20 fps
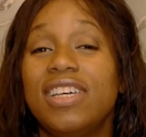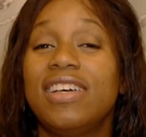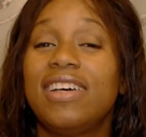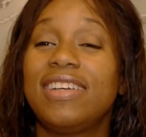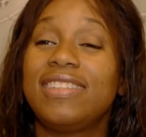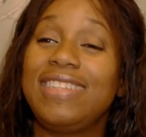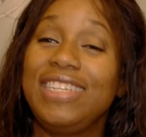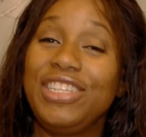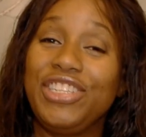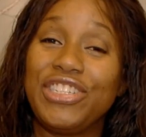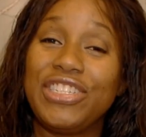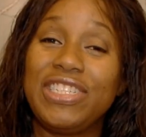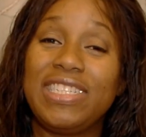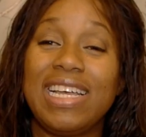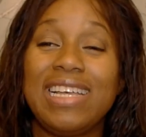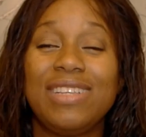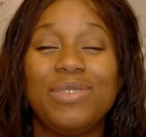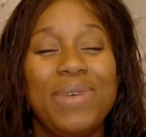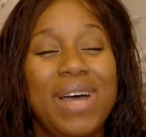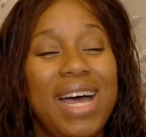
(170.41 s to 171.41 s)
The teacher
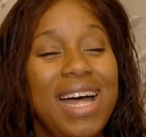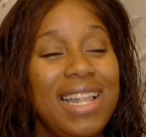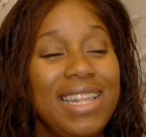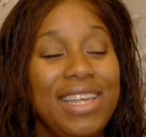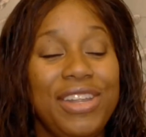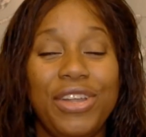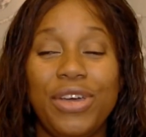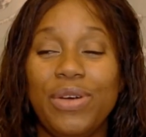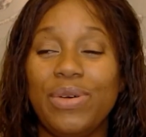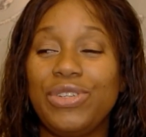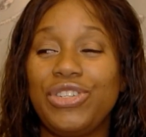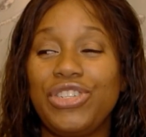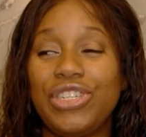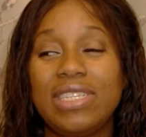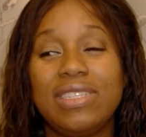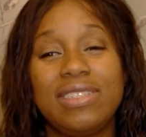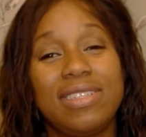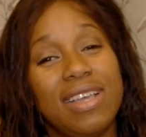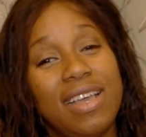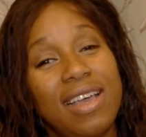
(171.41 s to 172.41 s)
says, well,
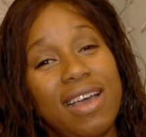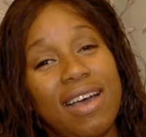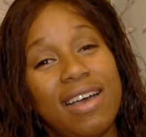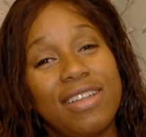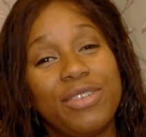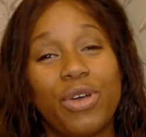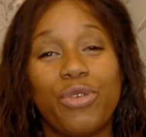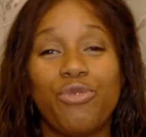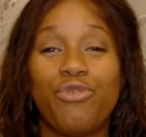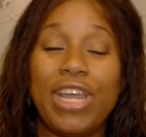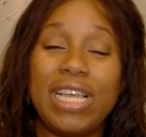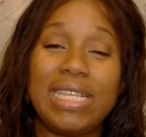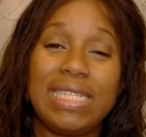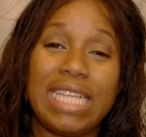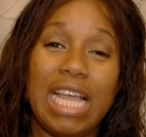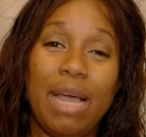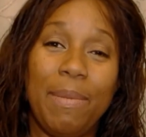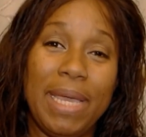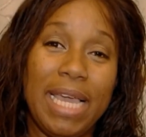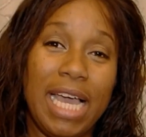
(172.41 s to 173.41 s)
she's a race
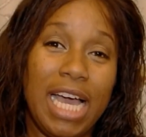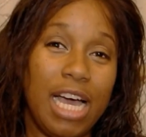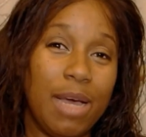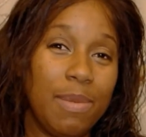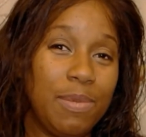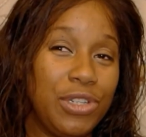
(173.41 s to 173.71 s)
coming up.